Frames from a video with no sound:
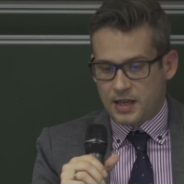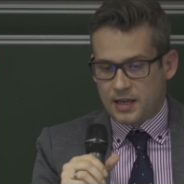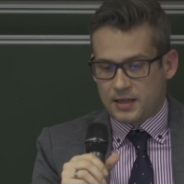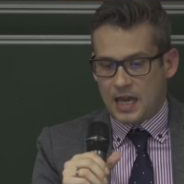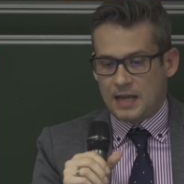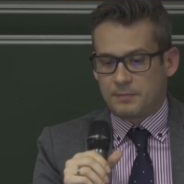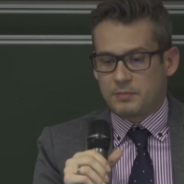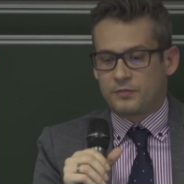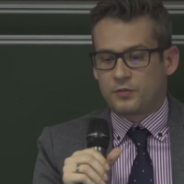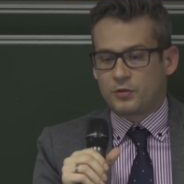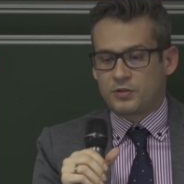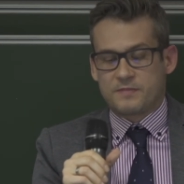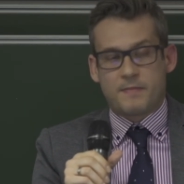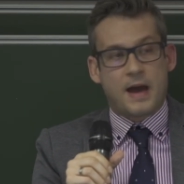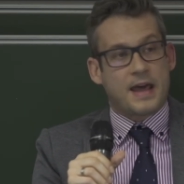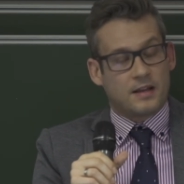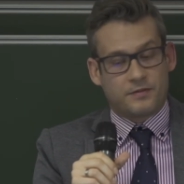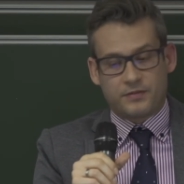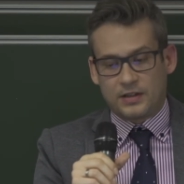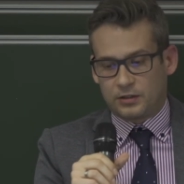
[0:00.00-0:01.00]
can be for the
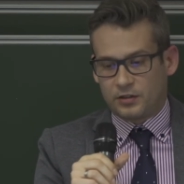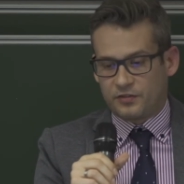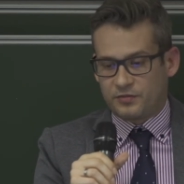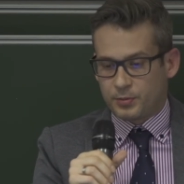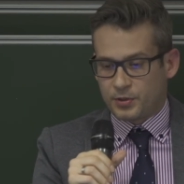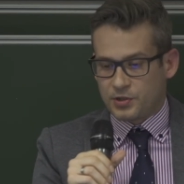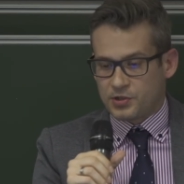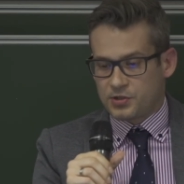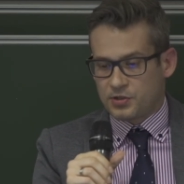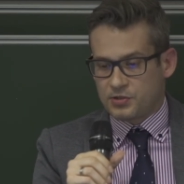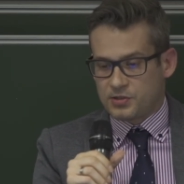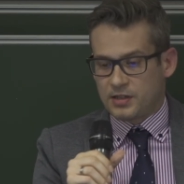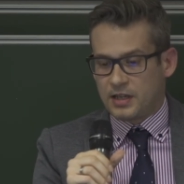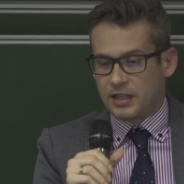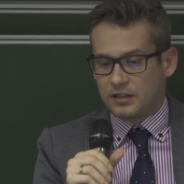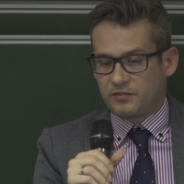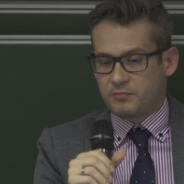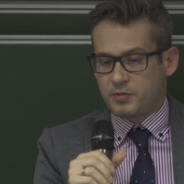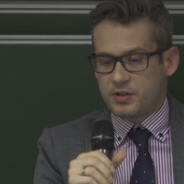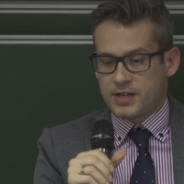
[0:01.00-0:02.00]
benefit of persons in
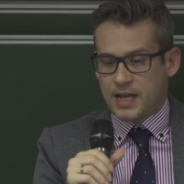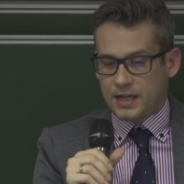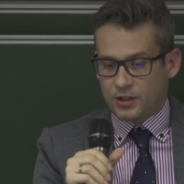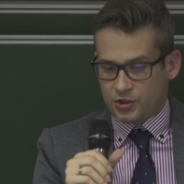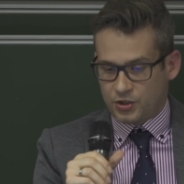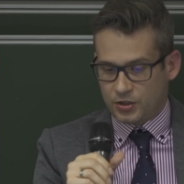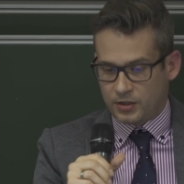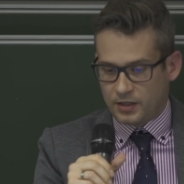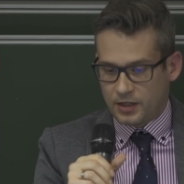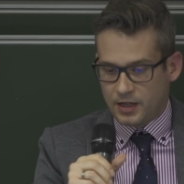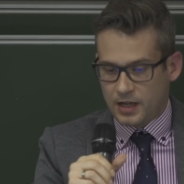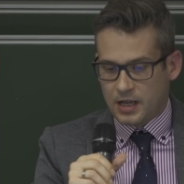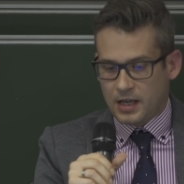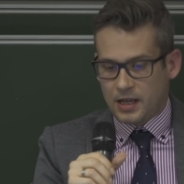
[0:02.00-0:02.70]
need of protection